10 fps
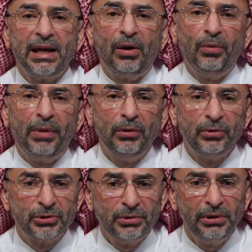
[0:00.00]
and
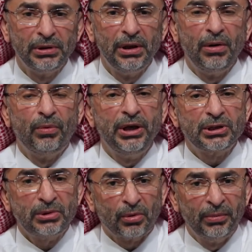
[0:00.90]
feel a sense of
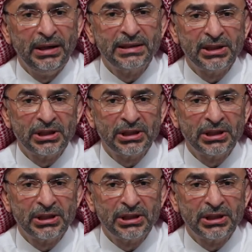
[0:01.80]
harmony.